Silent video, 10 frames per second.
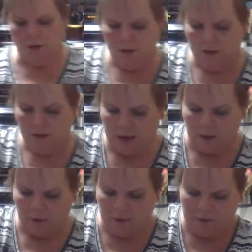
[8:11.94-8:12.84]
cook these in the
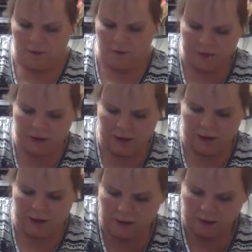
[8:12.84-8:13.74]
microwave on the
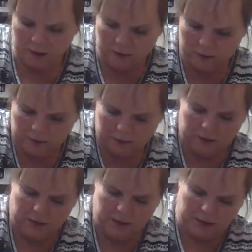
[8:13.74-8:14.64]
potato setting,
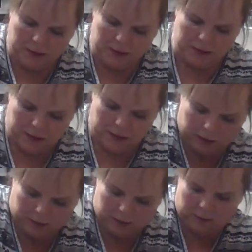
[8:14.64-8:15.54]

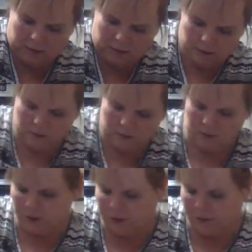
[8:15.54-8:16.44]
and
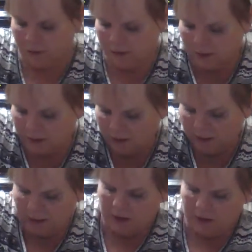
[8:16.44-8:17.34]
I'm sure everybody's
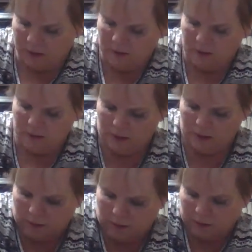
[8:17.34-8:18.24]
done that.
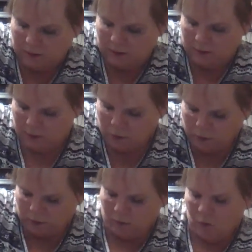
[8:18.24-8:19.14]
Just need to
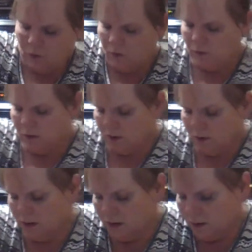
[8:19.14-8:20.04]
poke some holes,
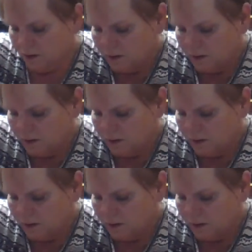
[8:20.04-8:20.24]
and